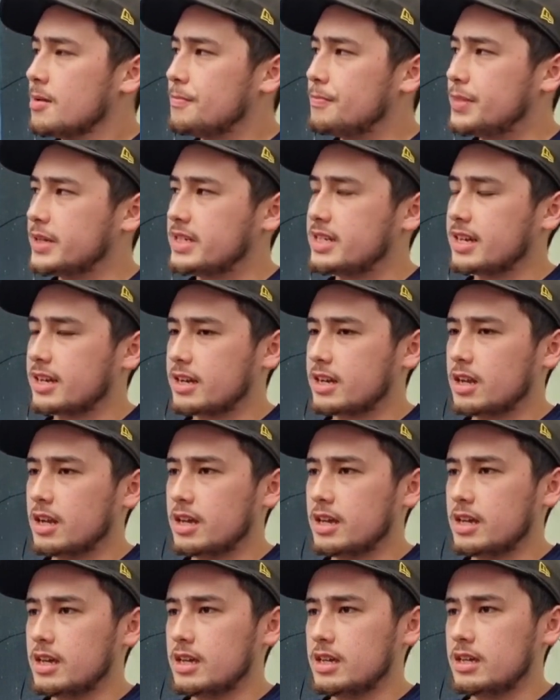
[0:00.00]

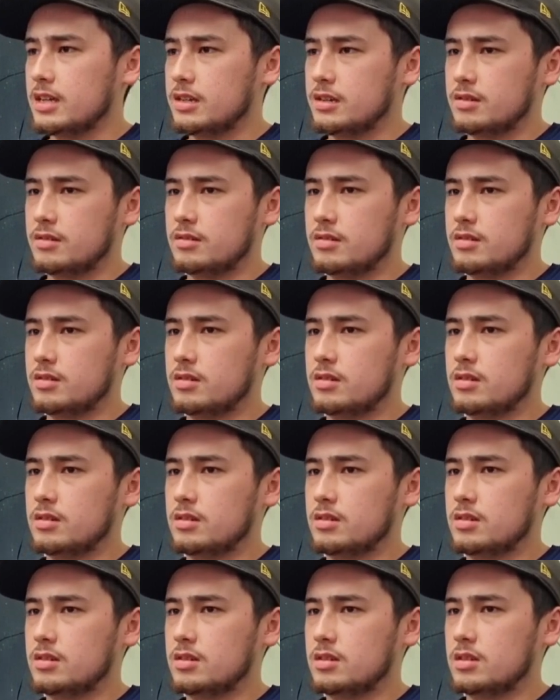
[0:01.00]
Particularly,
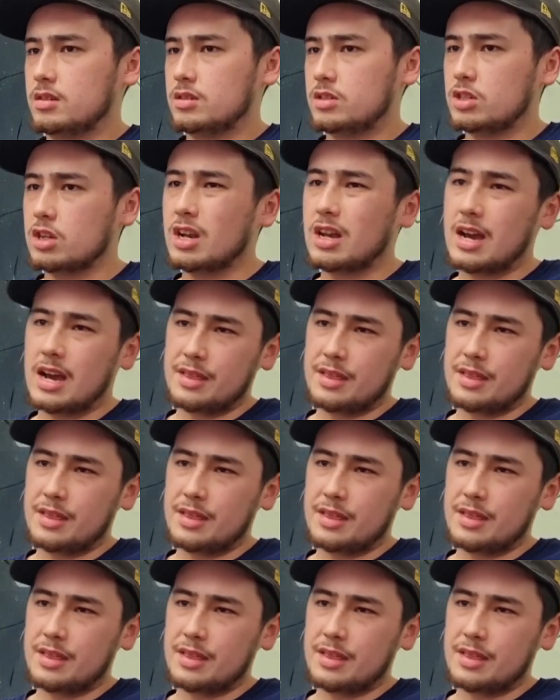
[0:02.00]
so like,